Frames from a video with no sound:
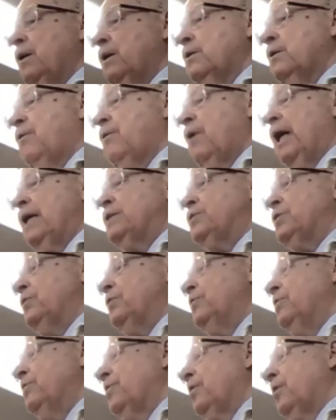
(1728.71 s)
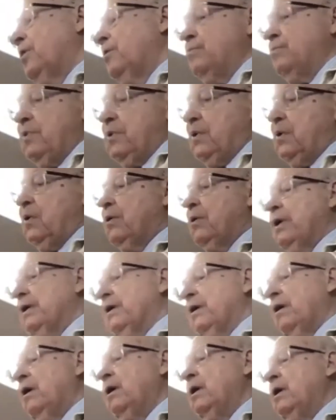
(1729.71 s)
Christ in you, the hope of glory, and
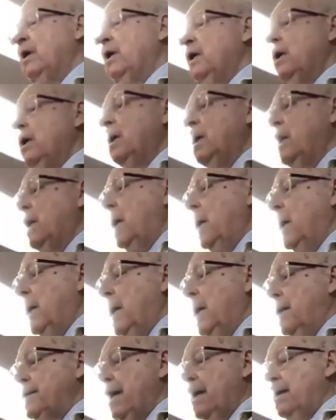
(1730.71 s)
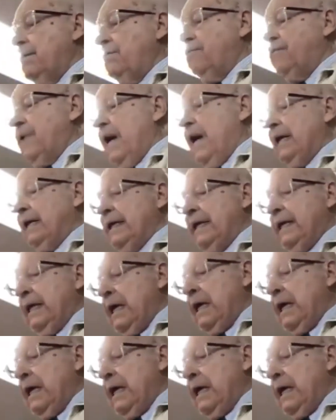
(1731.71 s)
all. Uh, and then finally.